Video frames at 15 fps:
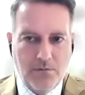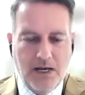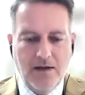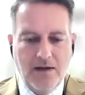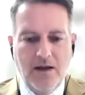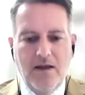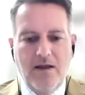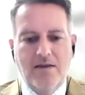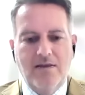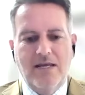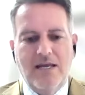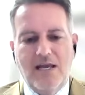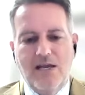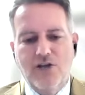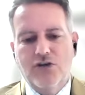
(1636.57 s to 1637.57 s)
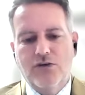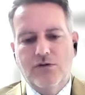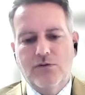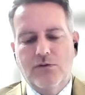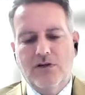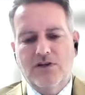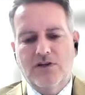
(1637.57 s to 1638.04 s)
but the
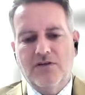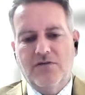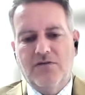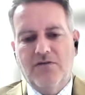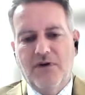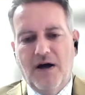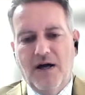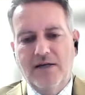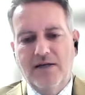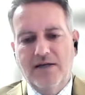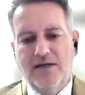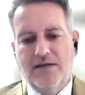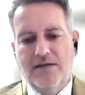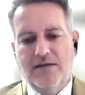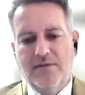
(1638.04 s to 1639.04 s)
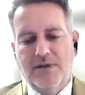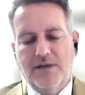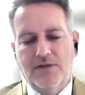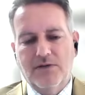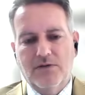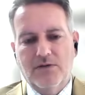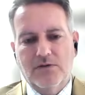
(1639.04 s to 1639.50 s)
issues which divided the
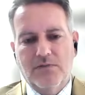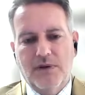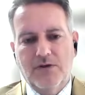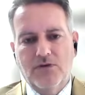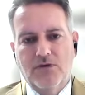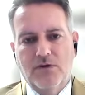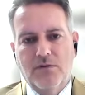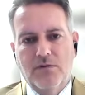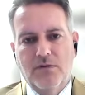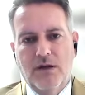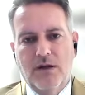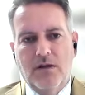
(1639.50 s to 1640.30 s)
political spectrum,